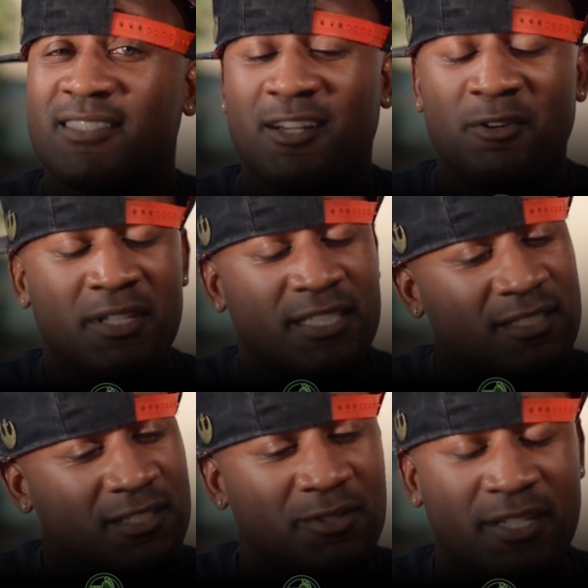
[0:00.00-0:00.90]
Don't
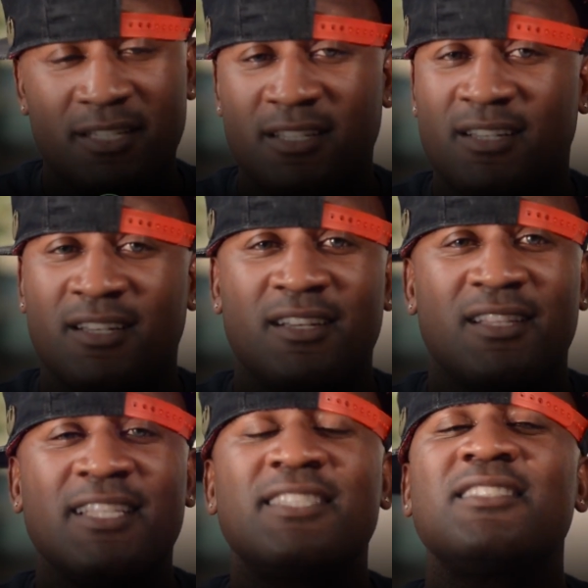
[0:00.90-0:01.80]
listen to it.
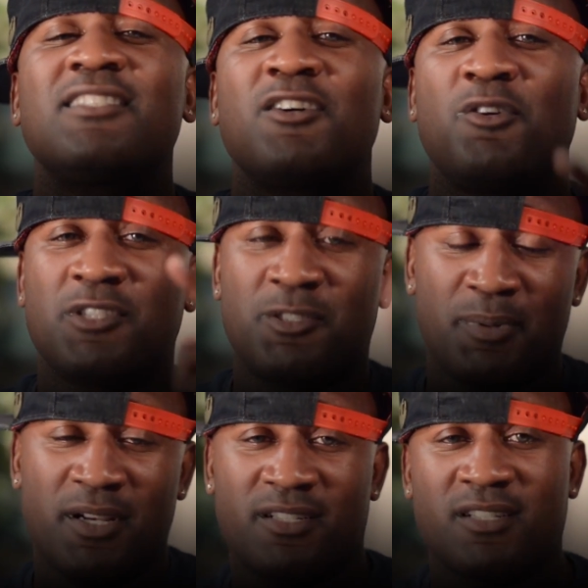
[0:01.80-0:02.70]
Listen to the Holy
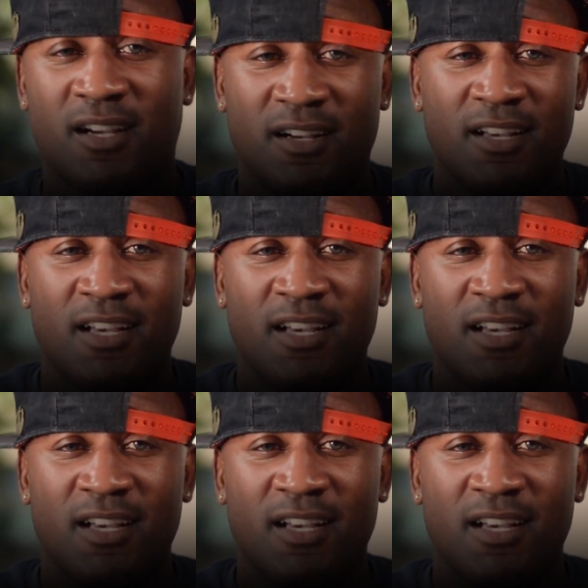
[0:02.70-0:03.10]
Spirit, y'all.